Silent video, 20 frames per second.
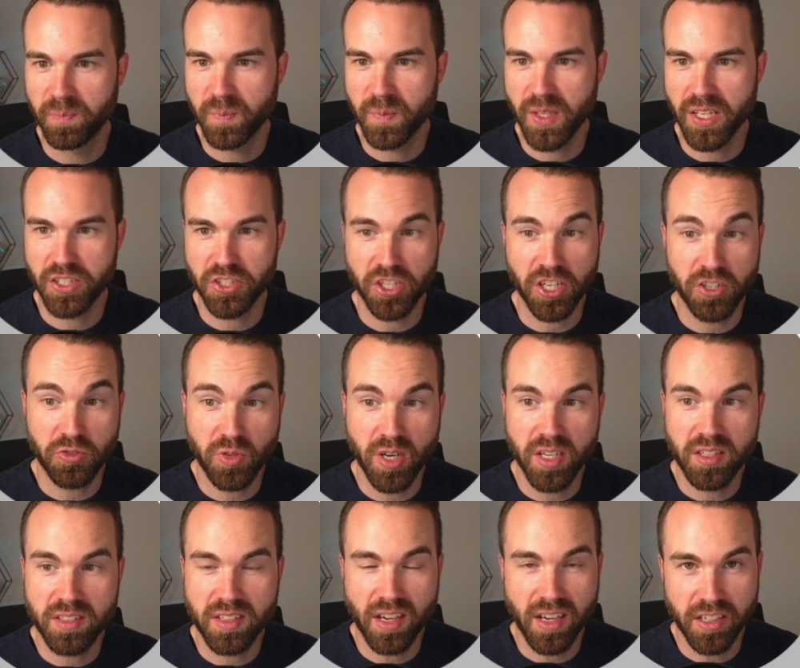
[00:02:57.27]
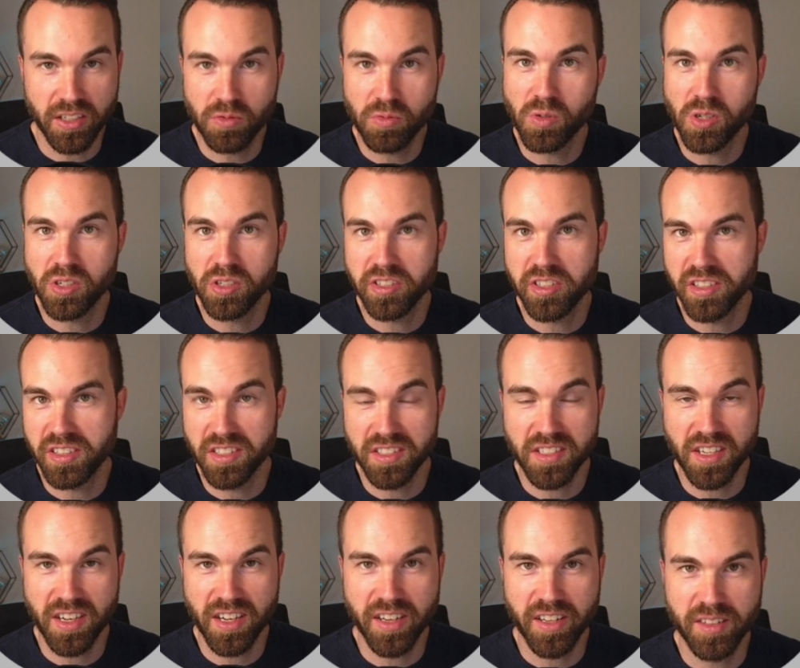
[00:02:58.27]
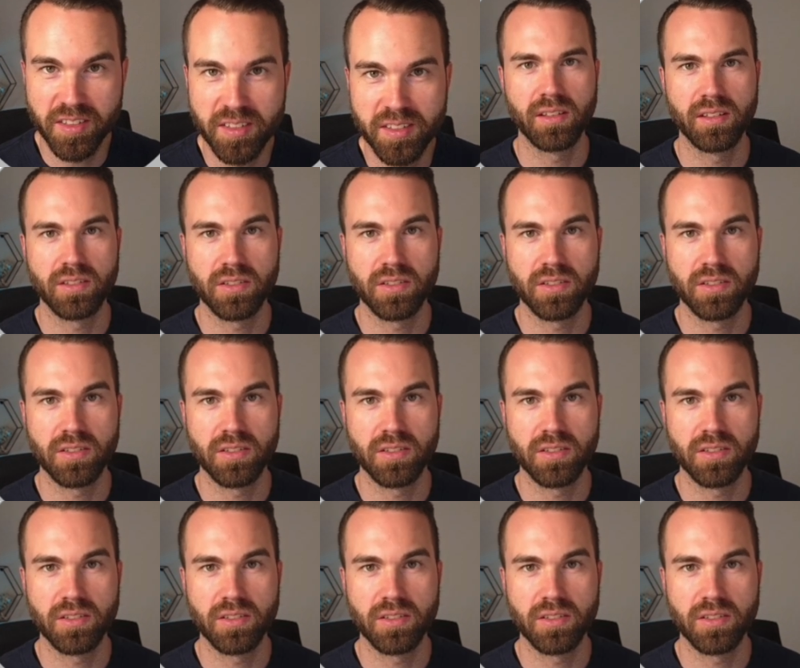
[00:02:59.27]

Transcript: it generates high quality designs.